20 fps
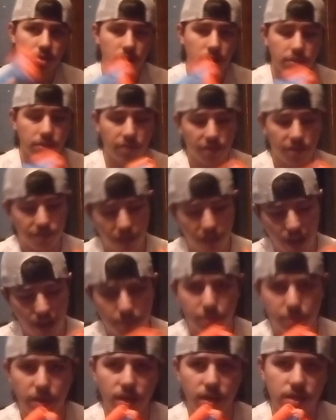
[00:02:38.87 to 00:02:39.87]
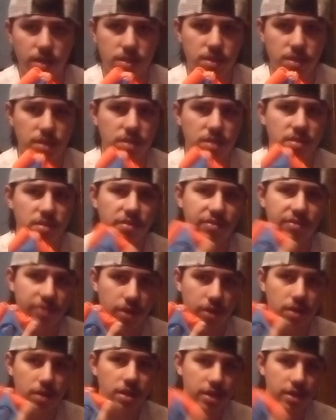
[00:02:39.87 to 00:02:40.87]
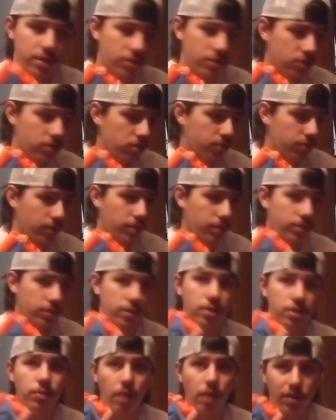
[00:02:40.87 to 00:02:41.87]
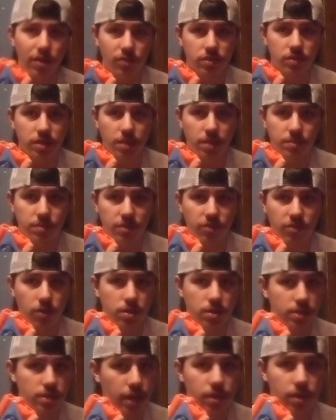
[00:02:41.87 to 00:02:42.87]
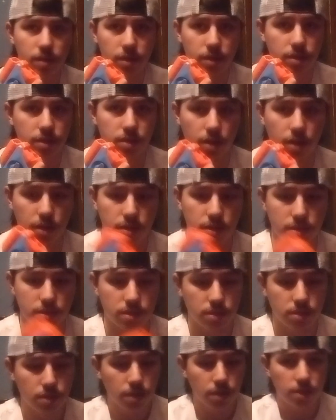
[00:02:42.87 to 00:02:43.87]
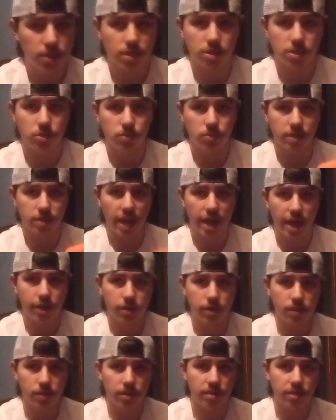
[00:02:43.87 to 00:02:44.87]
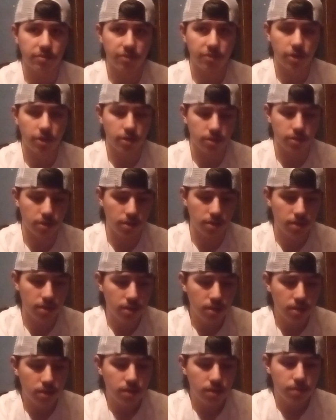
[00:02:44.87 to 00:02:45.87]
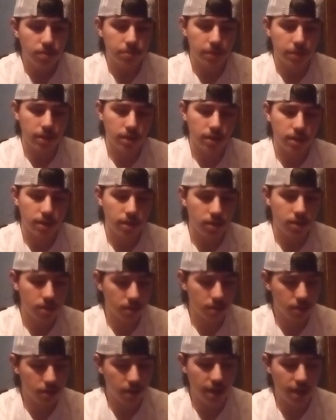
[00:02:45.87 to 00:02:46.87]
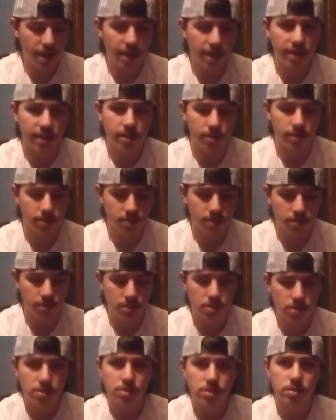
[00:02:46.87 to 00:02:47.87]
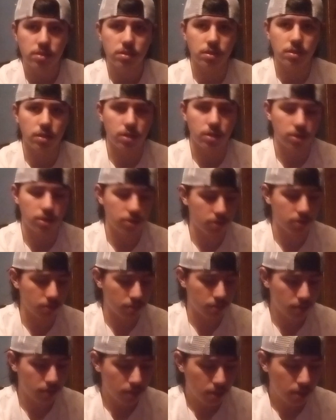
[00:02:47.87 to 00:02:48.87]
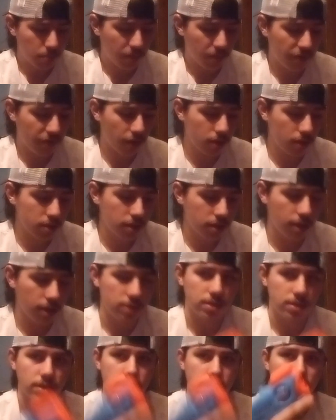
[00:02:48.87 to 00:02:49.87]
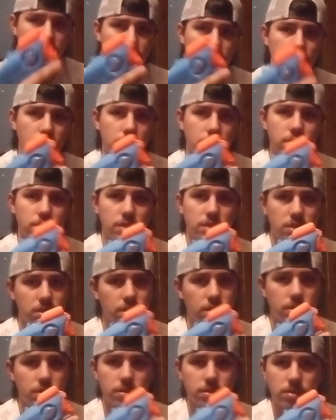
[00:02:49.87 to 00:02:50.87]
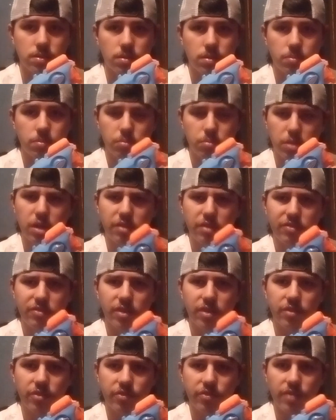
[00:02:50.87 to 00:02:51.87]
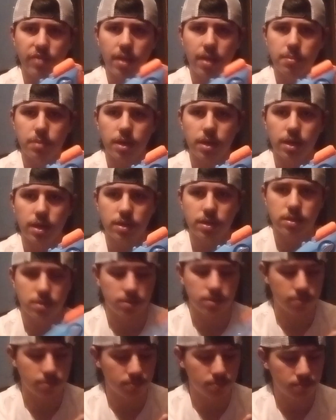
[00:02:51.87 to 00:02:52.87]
this thing for $5. It's fun to use with the waffle tips, of course, not the Elite darts. It shoots accurately and farther. But yeah, so thoughts on this thing though. This thing is pretty fun for $5